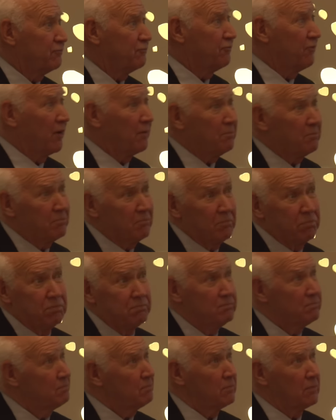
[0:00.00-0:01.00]
from
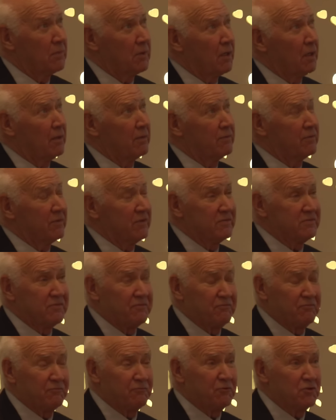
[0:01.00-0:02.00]
the
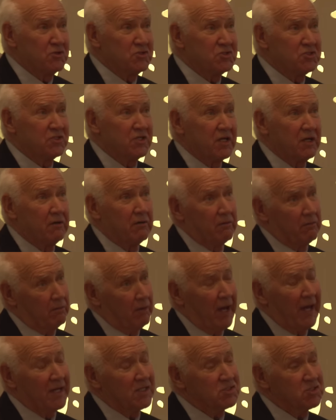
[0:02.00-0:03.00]
first year,
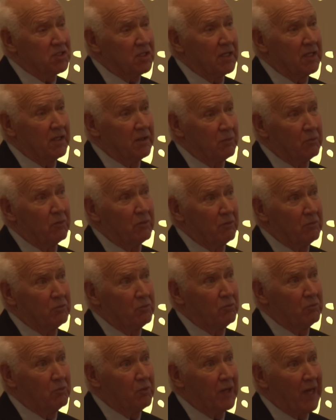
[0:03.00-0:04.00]
actually,
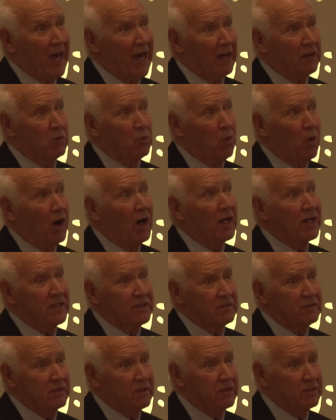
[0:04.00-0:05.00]
we had a walk
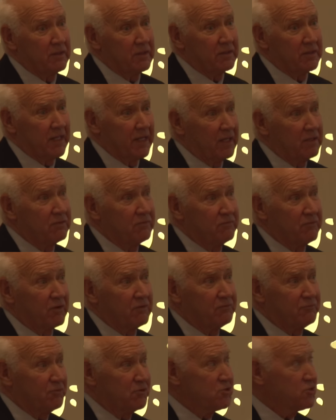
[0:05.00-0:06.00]
in, at the end of
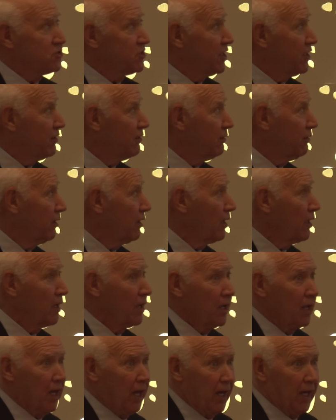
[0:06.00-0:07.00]
our first year,
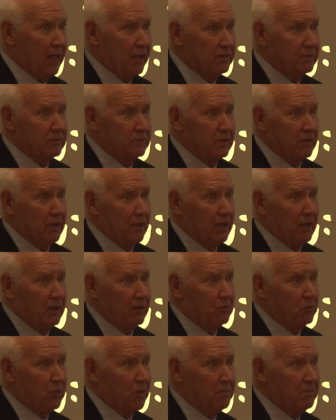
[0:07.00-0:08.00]
and
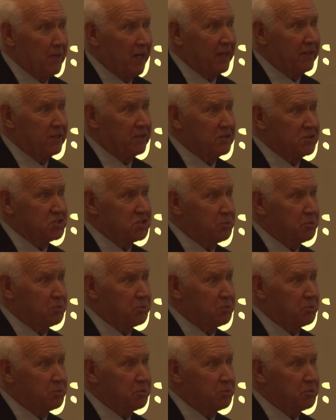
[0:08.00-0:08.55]
uh, we met in the